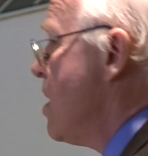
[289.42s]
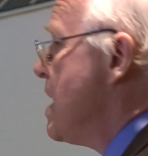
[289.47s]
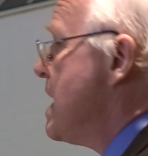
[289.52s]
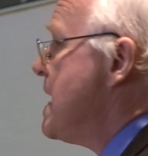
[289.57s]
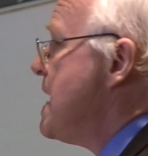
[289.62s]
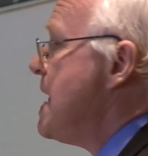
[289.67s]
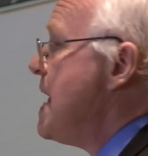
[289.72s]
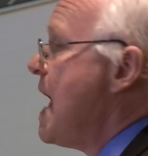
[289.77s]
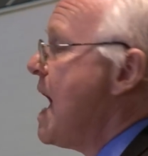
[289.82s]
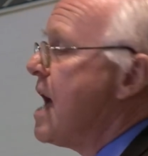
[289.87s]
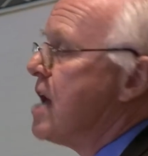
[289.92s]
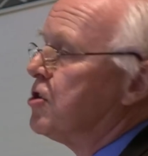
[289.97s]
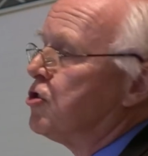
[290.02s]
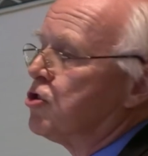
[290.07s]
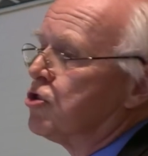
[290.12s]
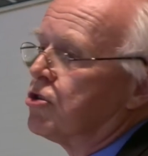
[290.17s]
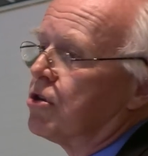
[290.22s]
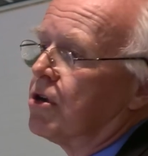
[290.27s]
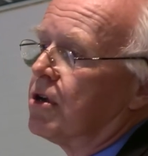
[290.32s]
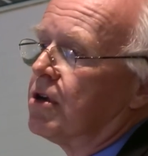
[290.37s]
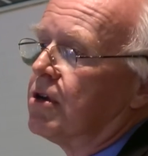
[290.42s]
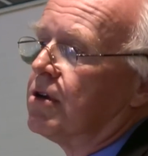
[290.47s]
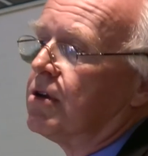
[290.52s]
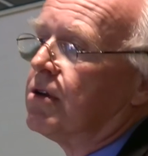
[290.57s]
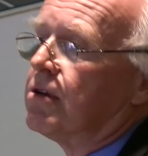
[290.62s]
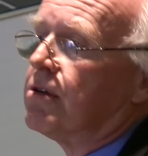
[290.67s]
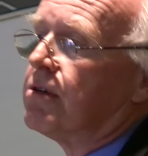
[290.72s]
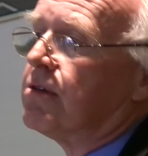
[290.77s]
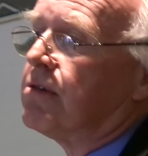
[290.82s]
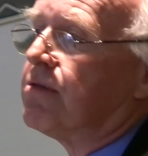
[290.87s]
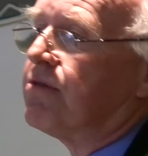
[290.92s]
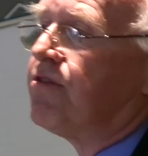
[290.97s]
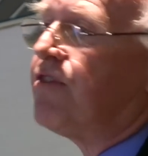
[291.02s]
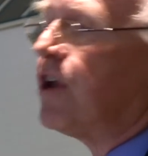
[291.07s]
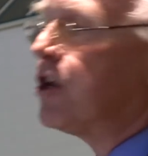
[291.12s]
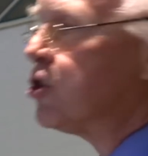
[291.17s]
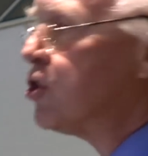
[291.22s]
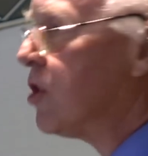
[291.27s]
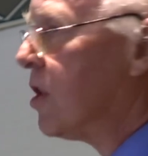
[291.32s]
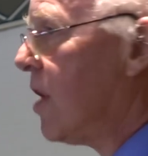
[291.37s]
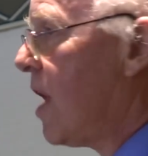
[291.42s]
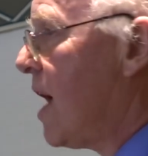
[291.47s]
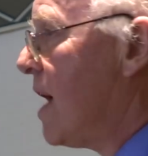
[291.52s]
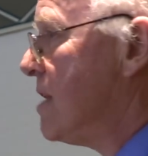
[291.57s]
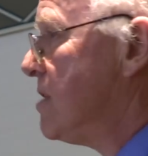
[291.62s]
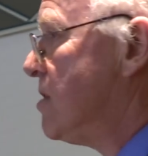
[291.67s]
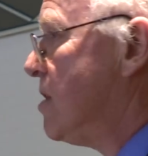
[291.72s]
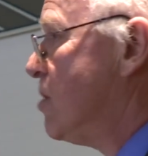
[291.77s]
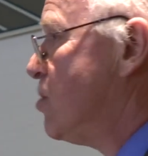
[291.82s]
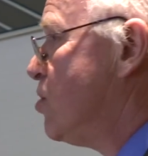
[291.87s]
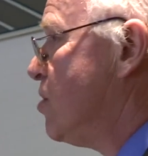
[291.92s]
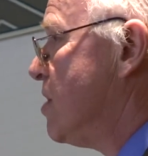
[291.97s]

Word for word: He has fictionalized it